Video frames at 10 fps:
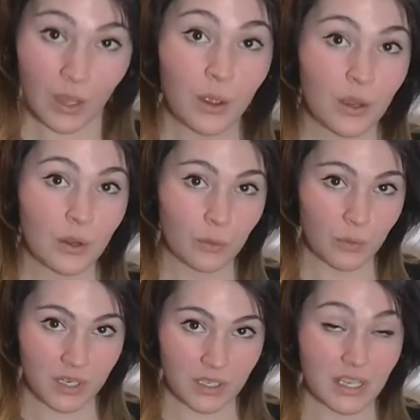One,
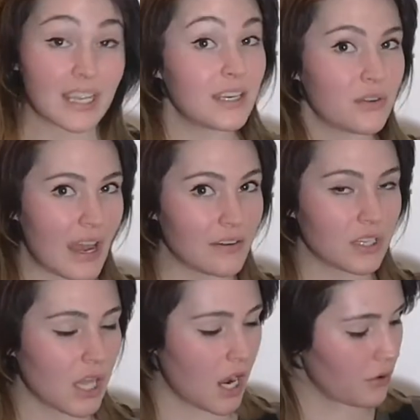can you count along with
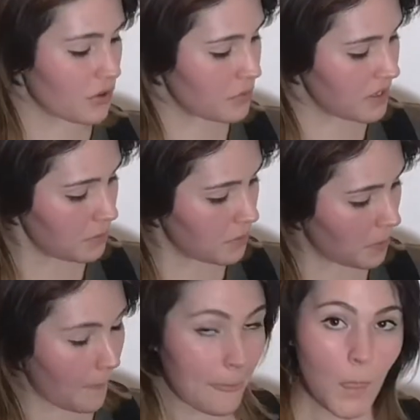me?
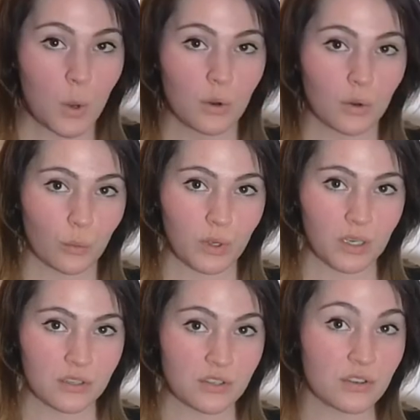One,
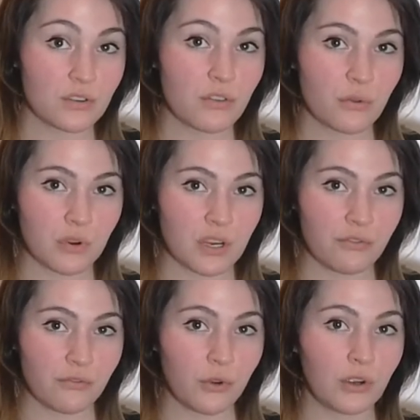two, three, four,
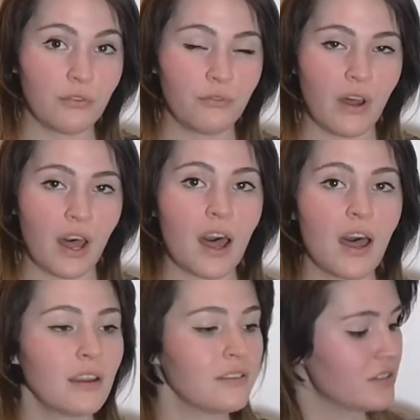five,
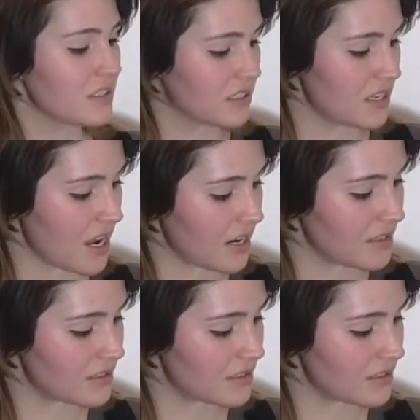six.